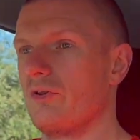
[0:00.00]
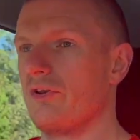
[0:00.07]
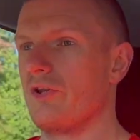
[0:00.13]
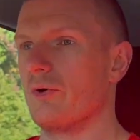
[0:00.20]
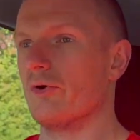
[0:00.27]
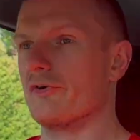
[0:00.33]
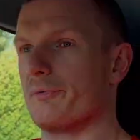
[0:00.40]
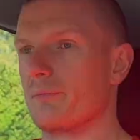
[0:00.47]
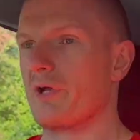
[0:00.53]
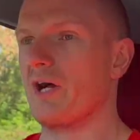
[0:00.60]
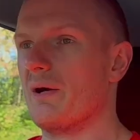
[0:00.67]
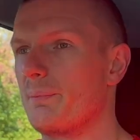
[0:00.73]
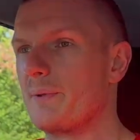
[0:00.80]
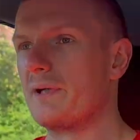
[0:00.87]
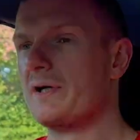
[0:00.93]
the Autumn
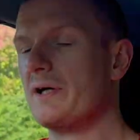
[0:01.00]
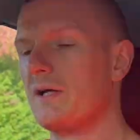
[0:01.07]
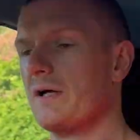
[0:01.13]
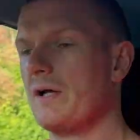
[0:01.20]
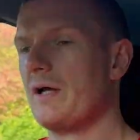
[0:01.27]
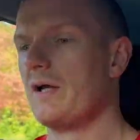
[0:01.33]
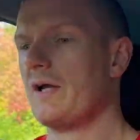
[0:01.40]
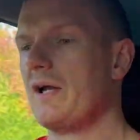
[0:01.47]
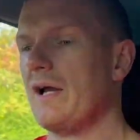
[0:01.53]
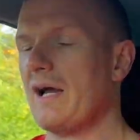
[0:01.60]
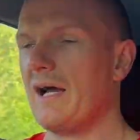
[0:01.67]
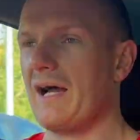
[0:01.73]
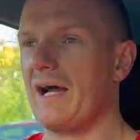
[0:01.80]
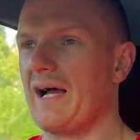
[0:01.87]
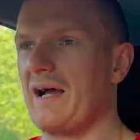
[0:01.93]
Cup.
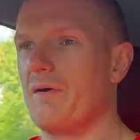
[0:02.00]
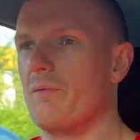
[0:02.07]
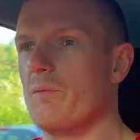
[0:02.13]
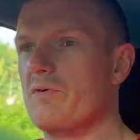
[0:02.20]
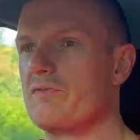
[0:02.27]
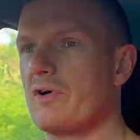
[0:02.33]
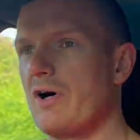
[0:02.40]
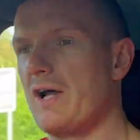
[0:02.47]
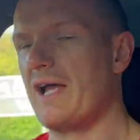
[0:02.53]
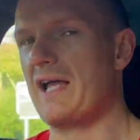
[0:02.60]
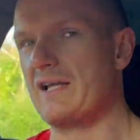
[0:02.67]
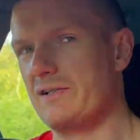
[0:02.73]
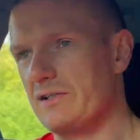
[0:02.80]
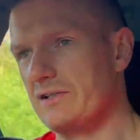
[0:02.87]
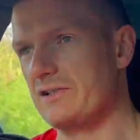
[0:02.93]
We've got
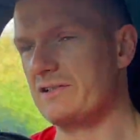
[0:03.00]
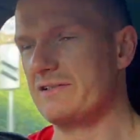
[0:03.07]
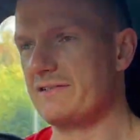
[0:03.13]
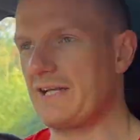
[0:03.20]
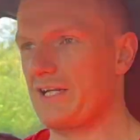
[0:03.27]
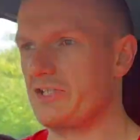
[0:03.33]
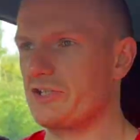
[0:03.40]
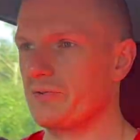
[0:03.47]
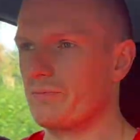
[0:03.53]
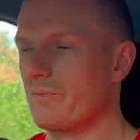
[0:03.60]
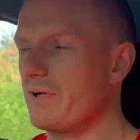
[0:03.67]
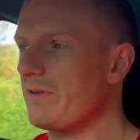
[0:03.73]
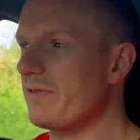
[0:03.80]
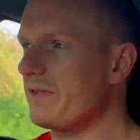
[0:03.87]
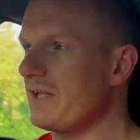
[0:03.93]
a session
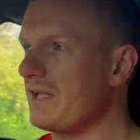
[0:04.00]
with